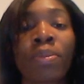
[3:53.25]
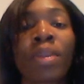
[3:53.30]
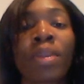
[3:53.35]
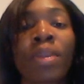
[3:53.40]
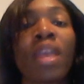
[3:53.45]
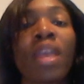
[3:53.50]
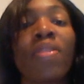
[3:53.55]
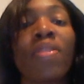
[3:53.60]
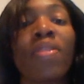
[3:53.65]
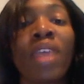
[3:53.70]

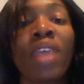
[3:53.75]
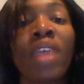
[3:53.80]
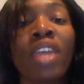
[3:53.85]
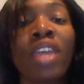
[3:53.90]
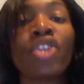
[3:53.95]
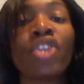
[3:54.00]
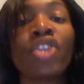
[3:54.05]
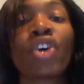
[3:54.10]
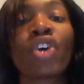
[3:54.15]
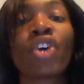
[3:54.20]
Then you're
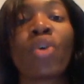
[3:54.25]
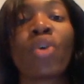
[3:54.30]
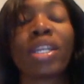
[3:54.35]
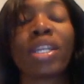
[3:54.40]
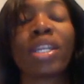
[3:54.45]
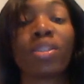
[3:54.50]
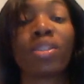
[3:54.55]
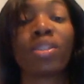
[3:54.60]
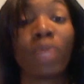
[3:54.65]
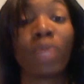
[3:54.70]
going to
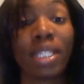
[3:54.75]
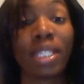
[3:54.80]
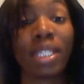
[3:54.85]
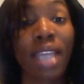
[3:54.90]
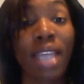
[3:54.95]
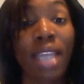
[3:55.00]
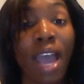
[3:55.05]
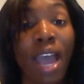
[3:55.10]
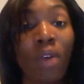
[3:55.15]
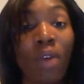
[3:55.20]
rinse it
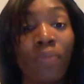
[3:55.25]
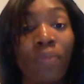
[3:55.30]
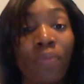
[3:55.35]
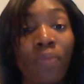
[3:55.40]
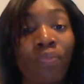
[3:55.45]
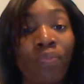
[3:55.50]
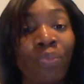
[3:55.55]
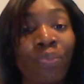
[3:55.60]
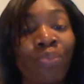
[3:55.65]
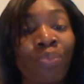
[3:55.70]
out,
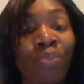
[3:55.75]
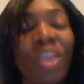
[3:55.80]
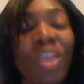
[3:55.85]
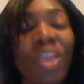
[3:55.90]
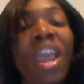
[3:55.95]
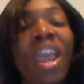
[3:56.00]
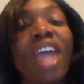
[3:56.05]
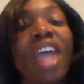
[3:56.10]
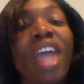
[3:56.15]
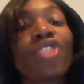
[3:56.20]

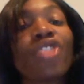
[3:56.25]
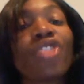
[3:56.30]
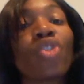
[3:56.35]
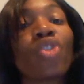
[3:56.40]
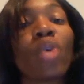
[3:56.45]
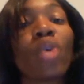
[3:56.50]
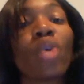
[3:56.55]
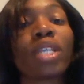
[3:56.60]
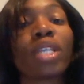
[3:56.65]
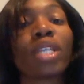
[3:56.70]
and you're
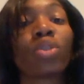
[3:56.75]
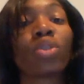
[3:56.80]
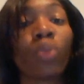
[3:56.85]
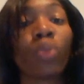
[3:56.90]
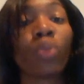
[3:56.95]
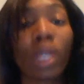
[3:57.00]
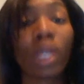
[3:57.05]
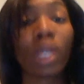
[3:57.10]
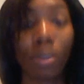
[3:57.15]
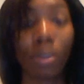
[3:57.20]
going to
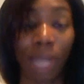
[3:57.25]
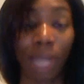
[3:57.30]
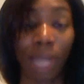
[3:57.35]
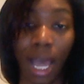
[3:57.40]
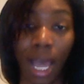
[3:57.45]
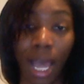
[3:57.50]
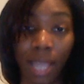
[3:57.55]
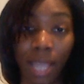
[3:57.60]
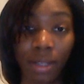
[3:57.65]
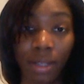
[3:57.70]
reapply
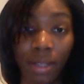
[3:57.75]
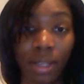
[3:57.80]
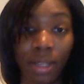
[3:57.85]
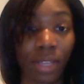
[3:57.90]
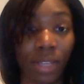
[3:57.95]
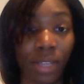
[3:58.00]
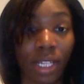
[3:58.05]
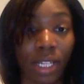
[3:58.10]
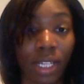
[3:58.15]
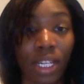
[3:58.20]
the
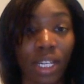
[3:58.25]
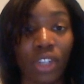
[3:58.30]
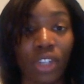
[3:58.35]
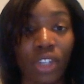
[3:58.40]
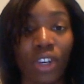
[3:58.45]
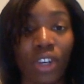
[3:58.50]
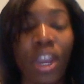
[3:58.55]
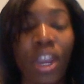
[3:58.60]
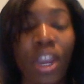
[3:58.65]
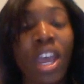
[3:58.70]
conditioner,
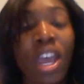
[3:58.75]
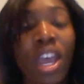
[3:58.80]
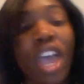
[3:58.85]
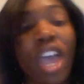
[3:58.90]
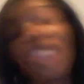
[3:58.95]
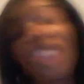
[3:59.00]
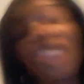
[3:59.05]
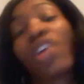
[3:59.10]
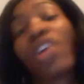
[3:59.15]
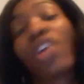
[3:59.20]
and you're
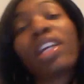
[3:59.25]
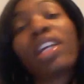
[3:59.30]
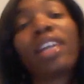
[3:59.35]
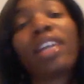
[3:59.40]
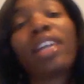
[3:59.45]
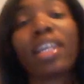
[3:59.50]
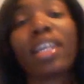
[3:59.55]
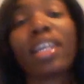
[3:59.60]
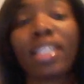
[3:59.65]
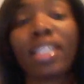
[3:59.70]
going to let
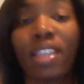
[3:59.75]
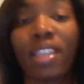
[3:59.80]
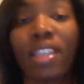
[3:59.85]
it sit